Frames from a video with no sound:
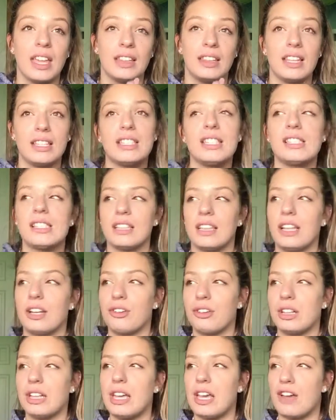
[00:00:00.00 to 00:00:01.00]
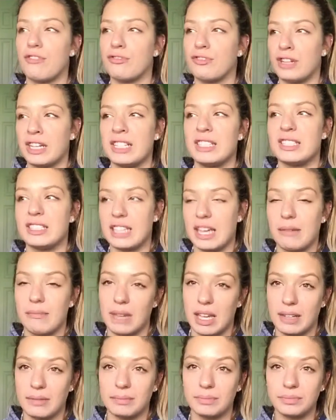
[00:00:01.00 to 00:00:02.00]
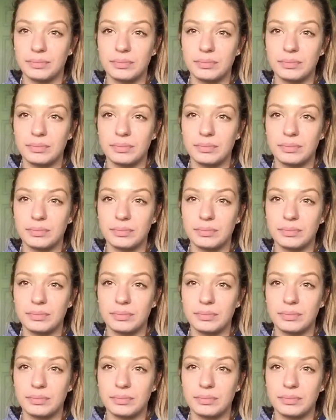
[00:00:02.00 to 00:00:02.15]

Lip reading: This is literally a freeing statement.